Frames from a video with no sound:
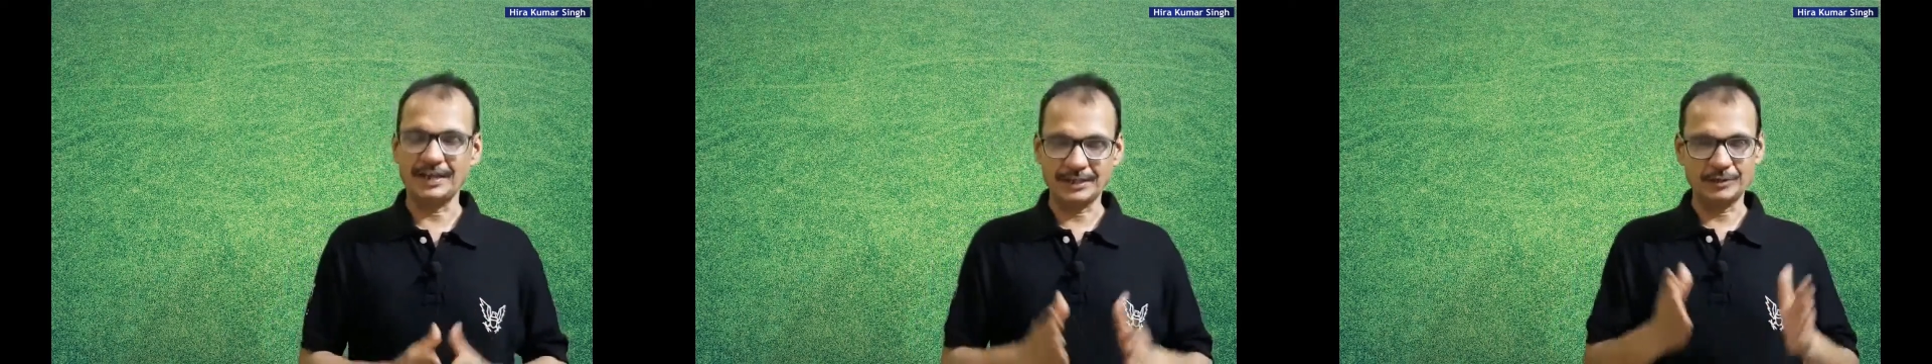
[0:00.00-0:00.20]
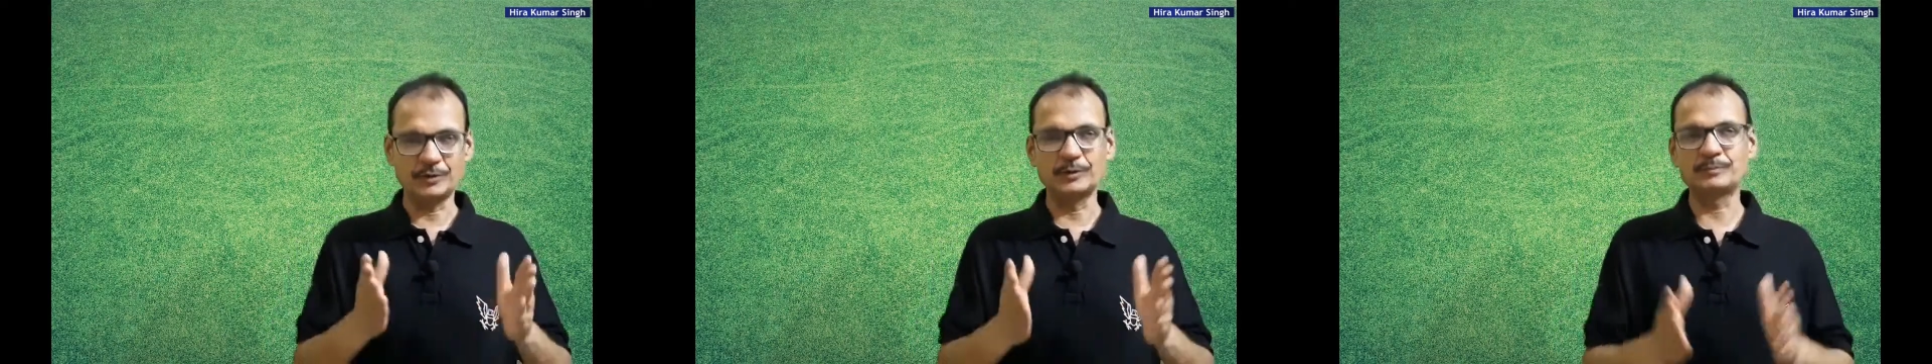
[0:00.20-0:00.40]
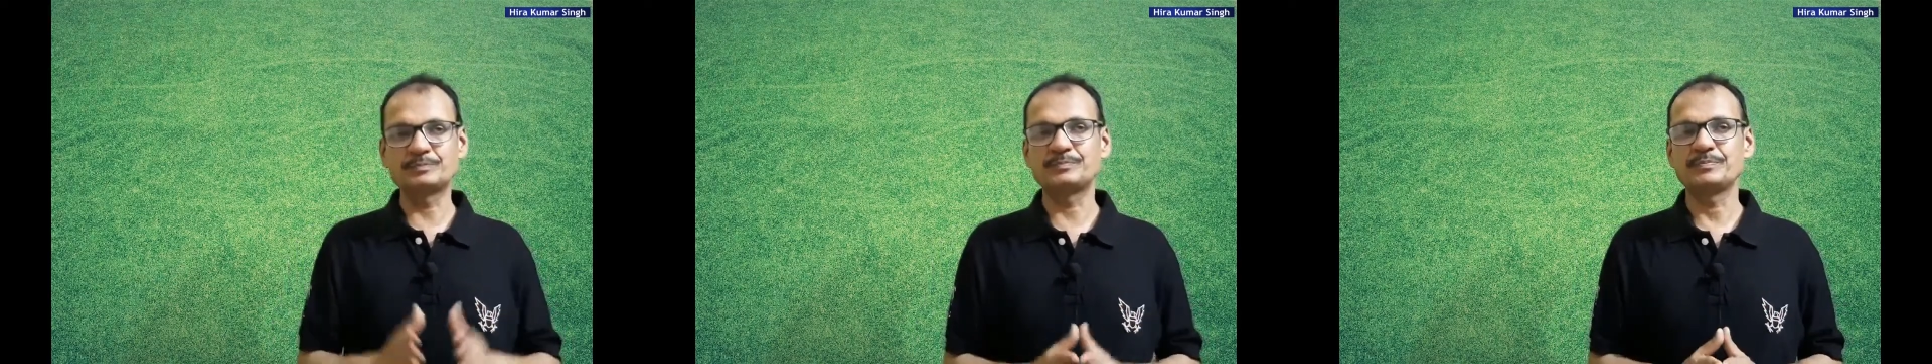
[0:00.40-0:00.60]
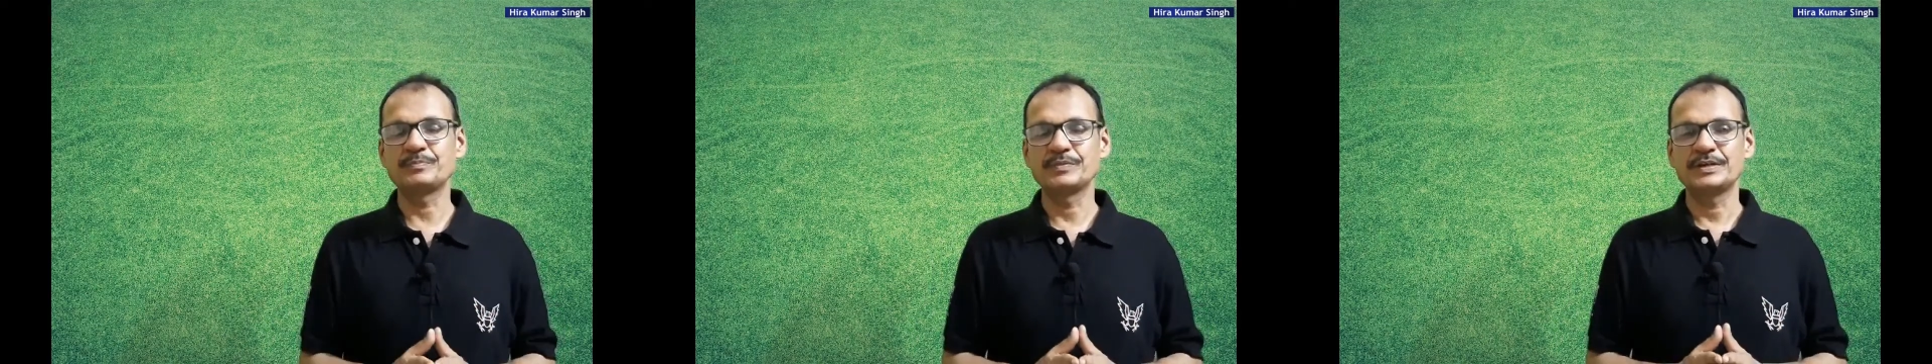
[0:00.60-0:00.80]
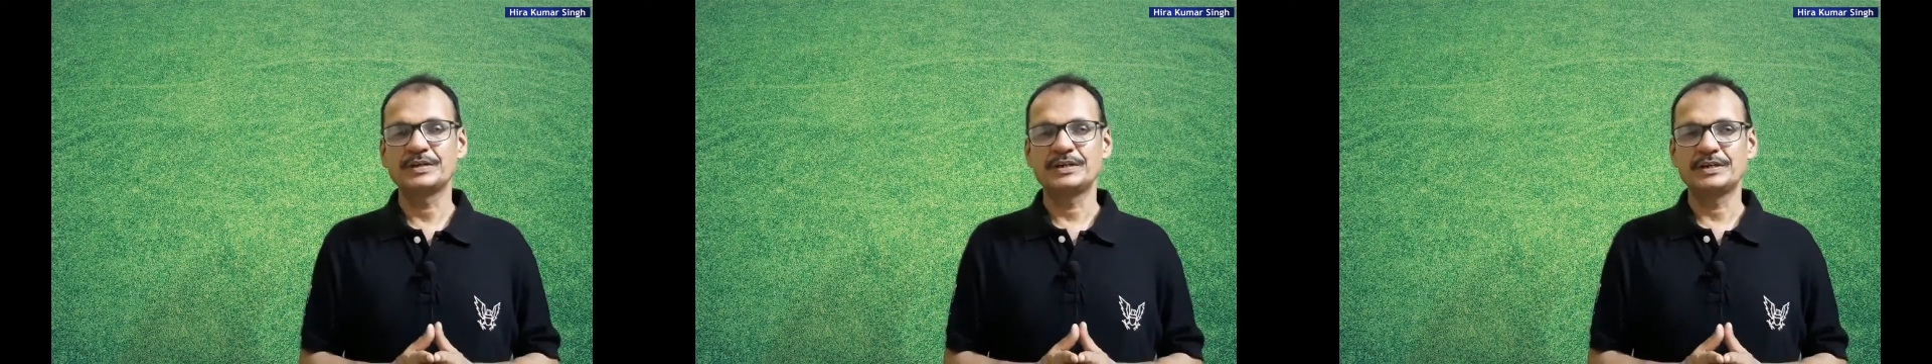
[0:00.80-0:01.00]
I hope
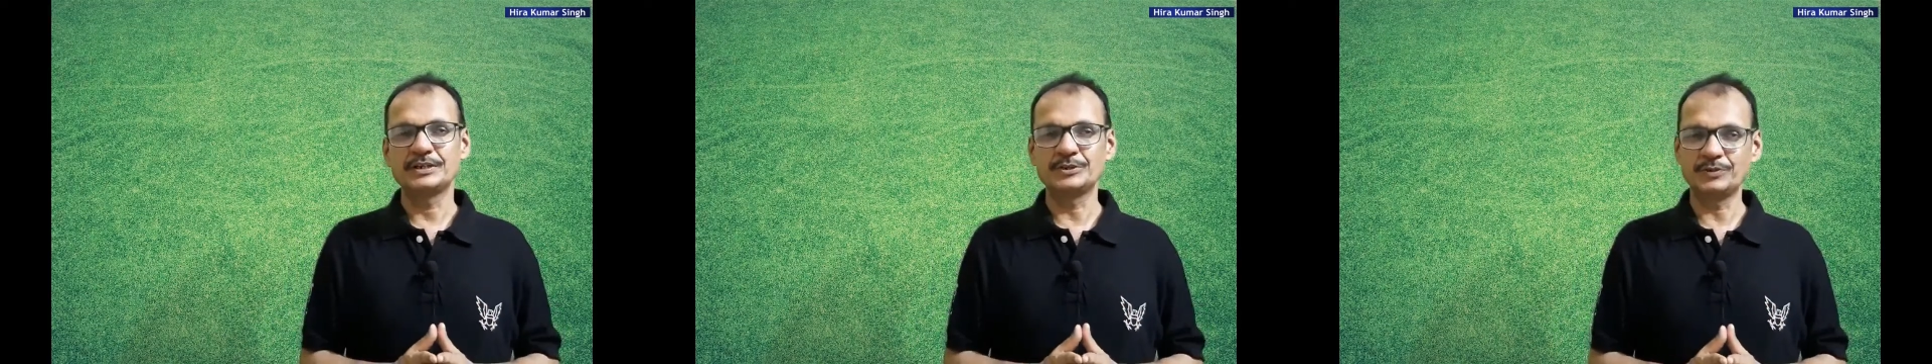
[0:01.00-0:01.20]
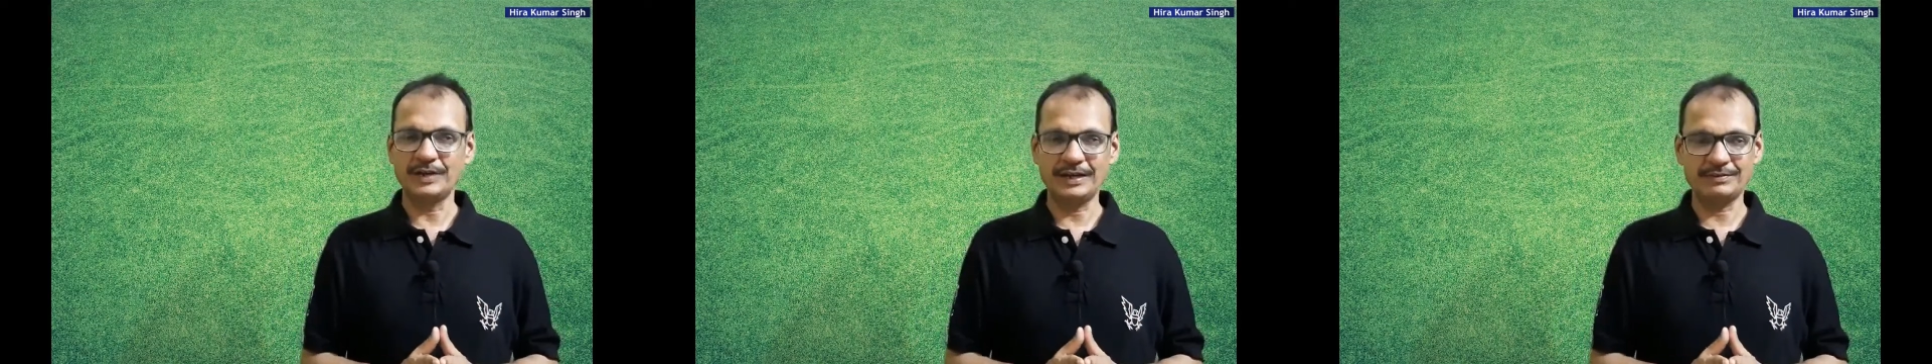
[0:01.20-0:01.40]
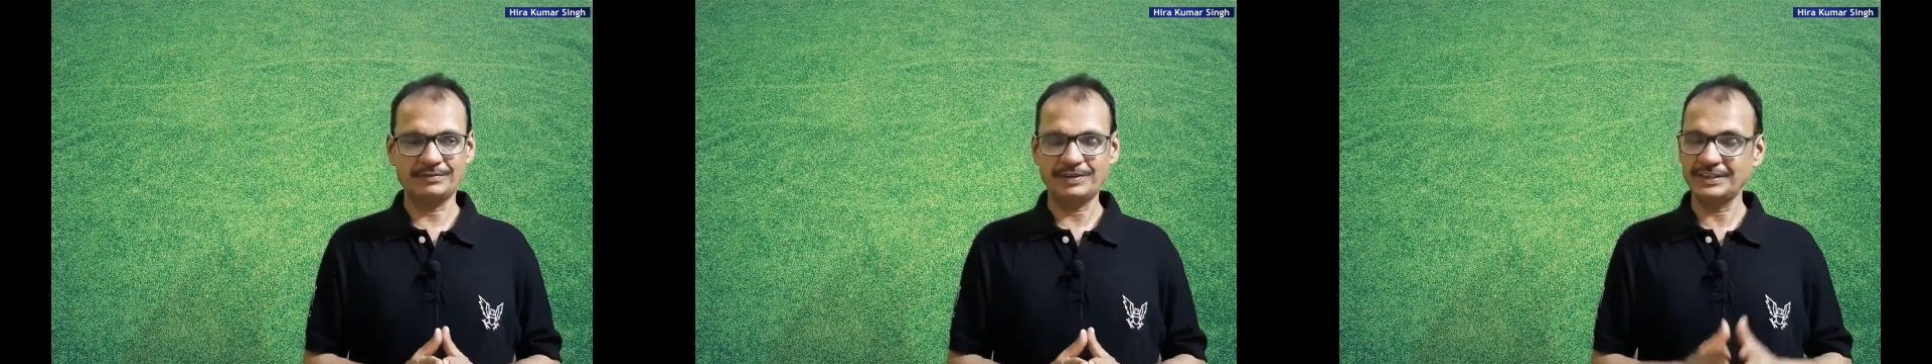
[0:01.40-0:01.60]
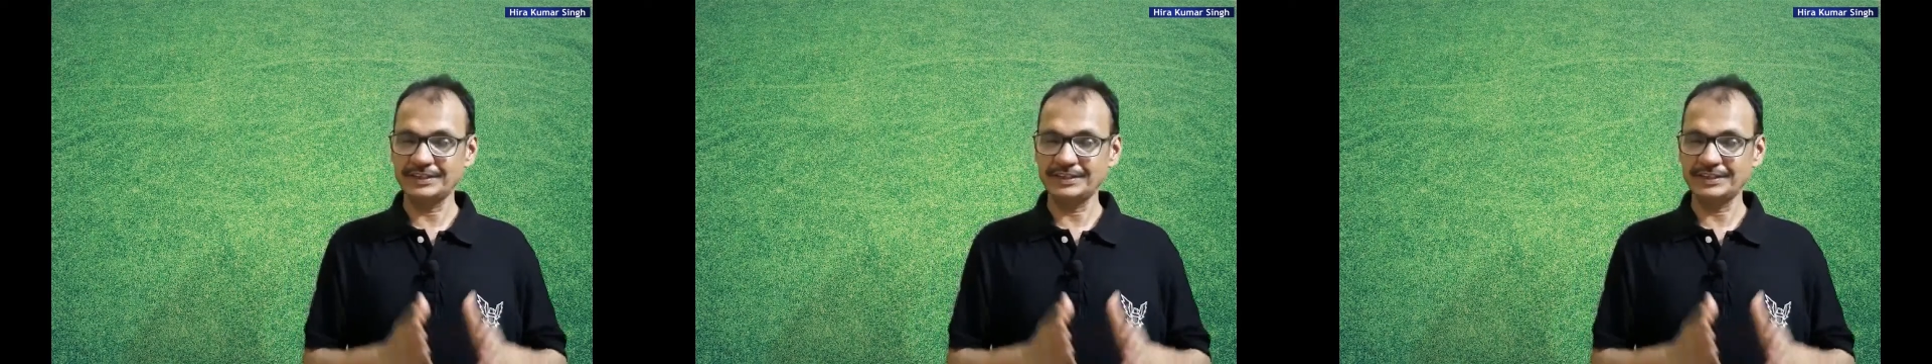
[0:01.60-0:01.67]
you have